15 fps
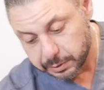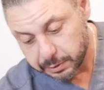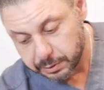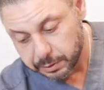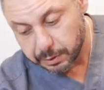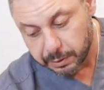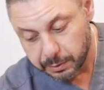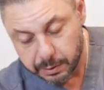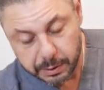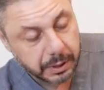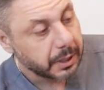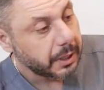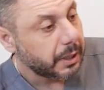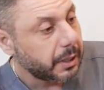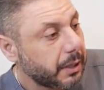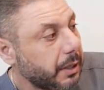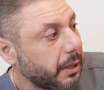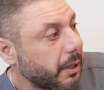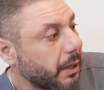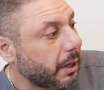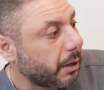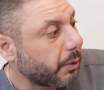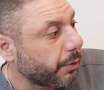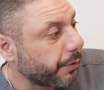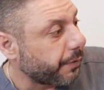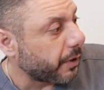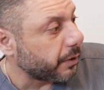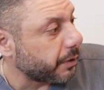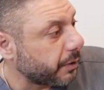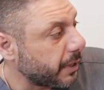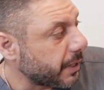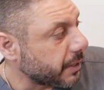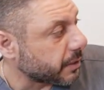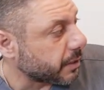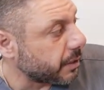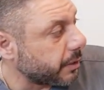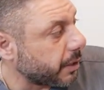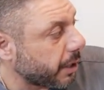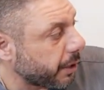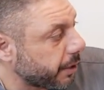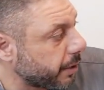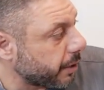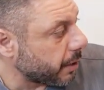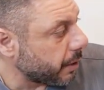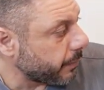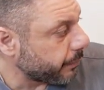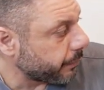So we found a nasty knot here.